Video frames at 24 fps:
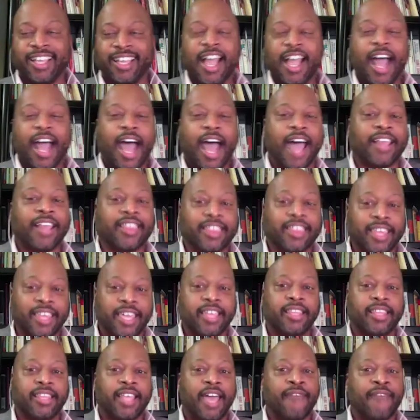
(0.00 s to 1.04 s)
I
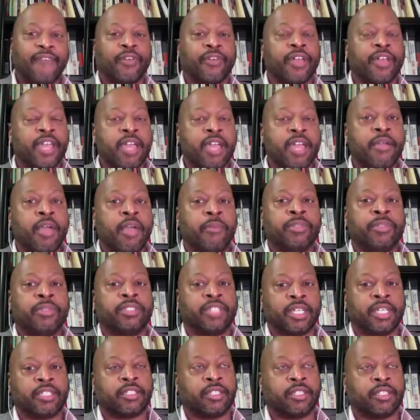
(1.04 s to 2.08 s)
think that for him, it was
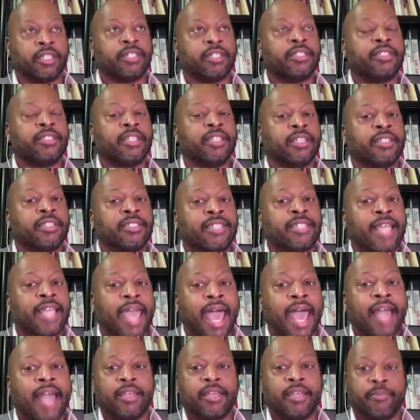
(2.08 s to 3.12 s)
just the
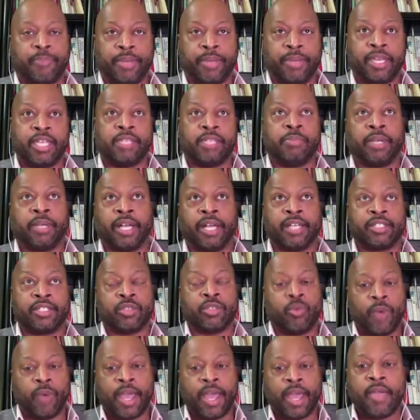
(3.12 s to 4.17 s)
talent piece, because
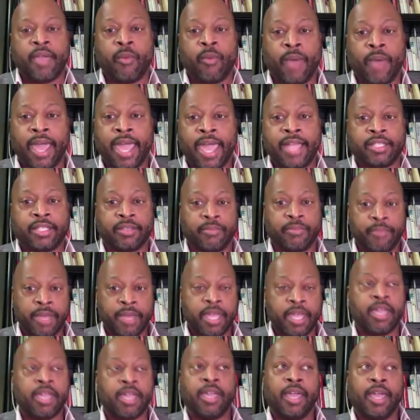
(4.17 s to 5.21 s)
Dwayne Wade, to
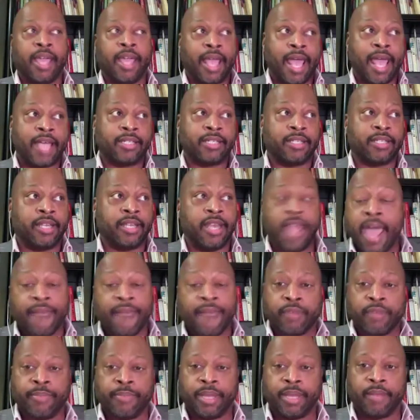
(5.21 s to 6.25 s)
me, has
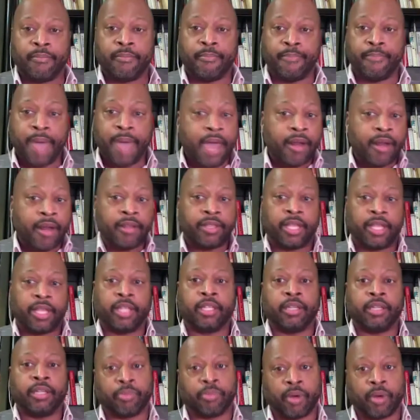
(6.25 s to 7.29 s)
never been better
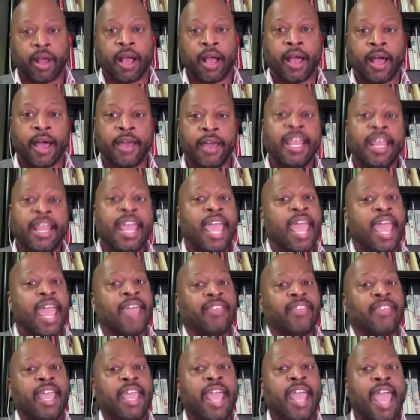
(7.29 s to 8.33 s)
than LeBron,
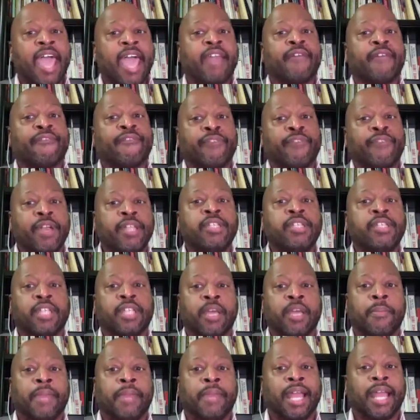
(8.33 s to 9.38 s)
and they had a
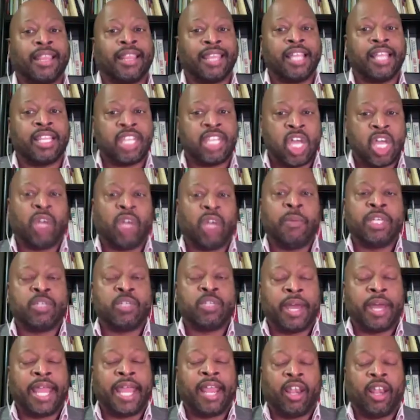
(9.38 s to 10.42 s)
friendship. And I think the only reason
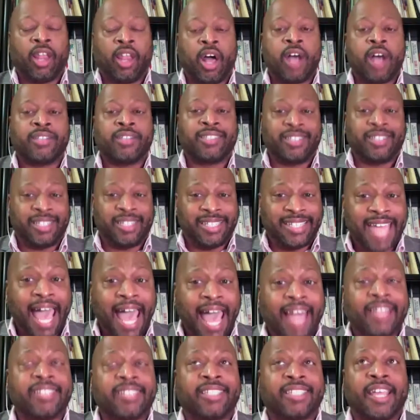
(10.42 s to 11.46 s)
why they lost to
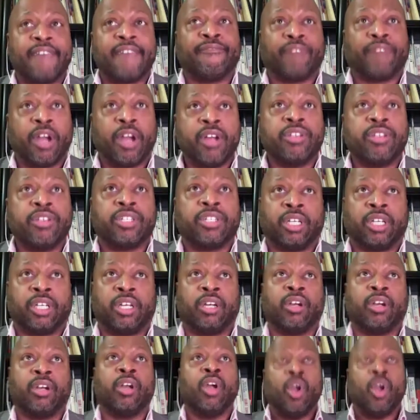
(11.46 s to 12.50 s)
Dallas that first
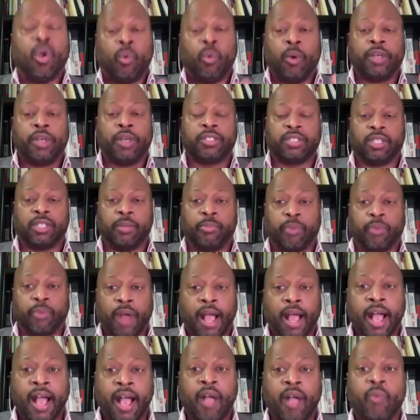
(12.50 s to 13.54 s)
year was
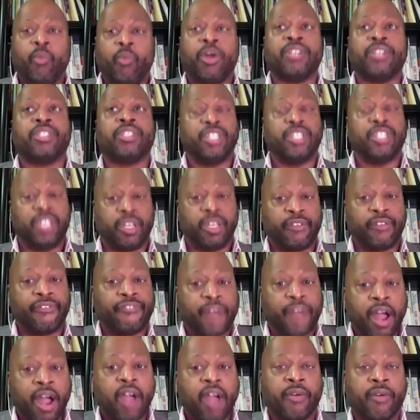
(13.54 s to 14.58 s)
LeBron was
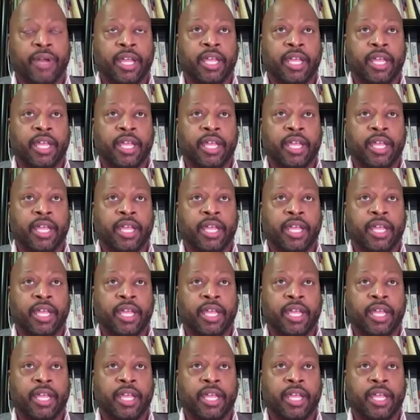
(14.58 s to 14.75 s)
deferring.